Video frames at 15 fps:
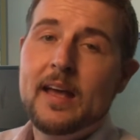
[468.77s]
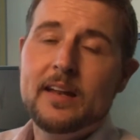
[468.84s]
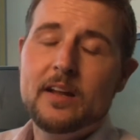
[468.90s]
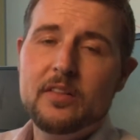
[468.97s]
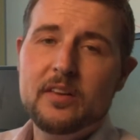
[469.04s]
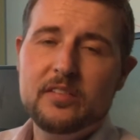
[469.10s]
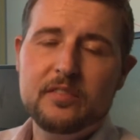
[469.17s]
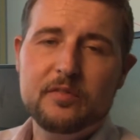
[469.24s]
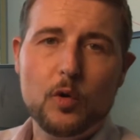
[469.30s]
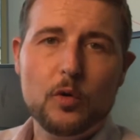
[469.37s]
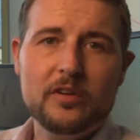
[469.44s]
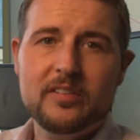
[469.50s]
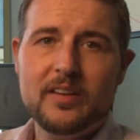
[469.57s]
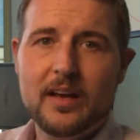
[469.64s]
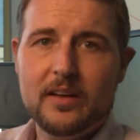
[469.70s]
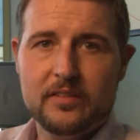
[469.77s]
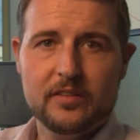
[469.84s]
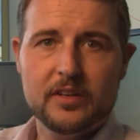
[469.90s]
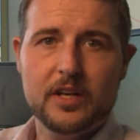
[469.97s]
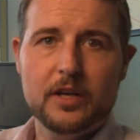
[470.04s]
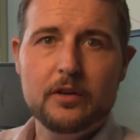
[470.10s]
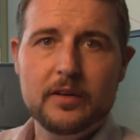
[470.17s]
Now this of course has
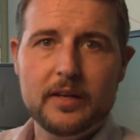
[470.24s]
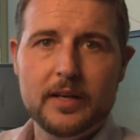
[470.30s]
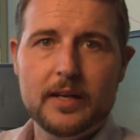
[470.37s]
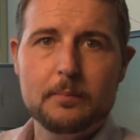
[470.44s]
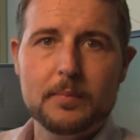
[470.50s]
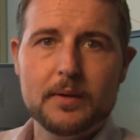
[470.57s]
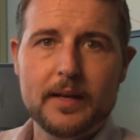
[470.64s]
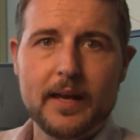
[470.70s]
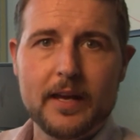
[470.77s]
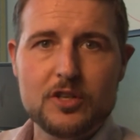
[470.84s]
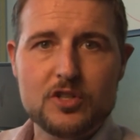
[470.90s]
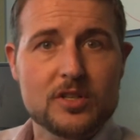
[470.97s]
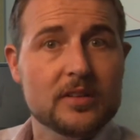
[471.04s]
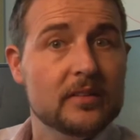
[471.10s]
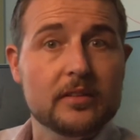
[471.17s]
security implications.